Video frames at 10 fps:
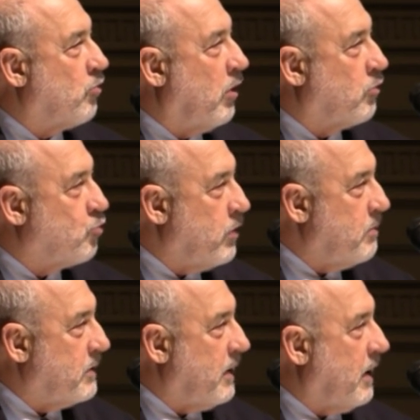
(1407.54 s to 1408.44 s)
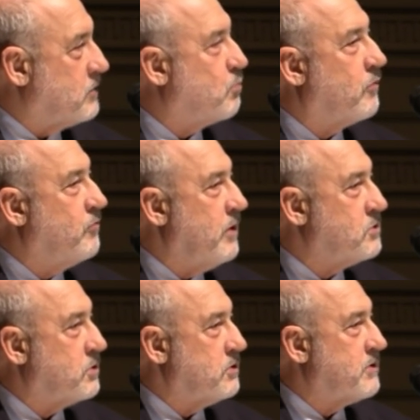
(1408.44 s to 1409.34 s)
agreement has
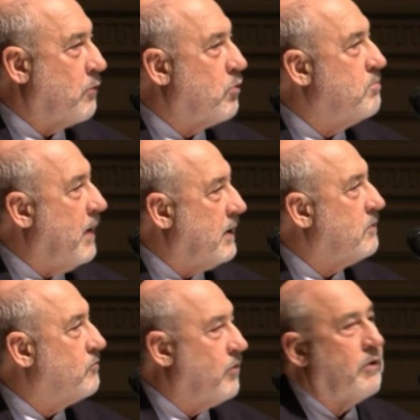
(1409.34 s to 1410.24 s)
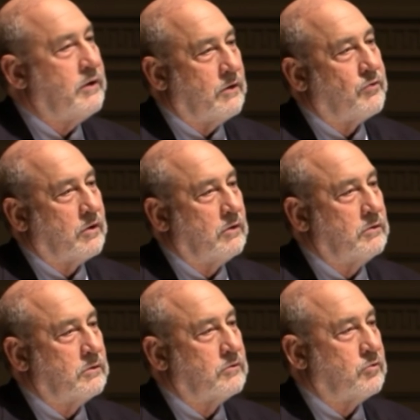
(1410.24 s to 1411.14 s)
provisions that would make it very
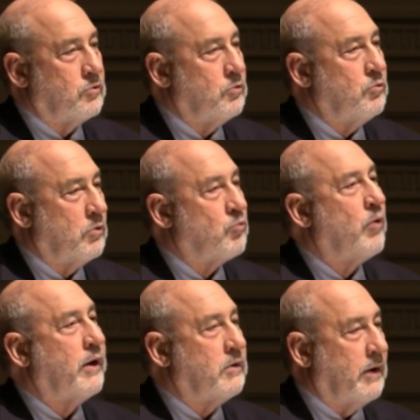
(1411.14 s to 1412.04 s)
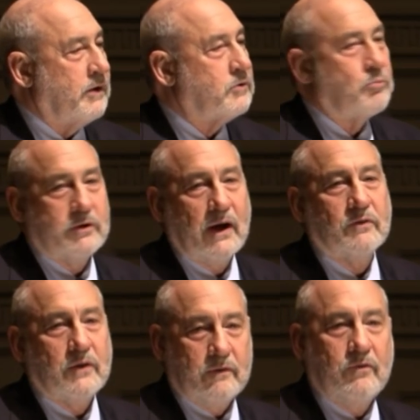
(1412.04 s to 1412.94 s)
difficult to regulate to
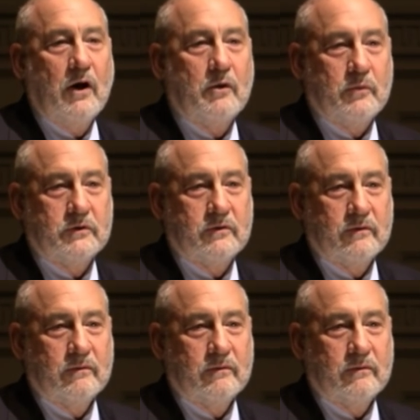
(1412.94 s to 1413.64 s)
protect the environment.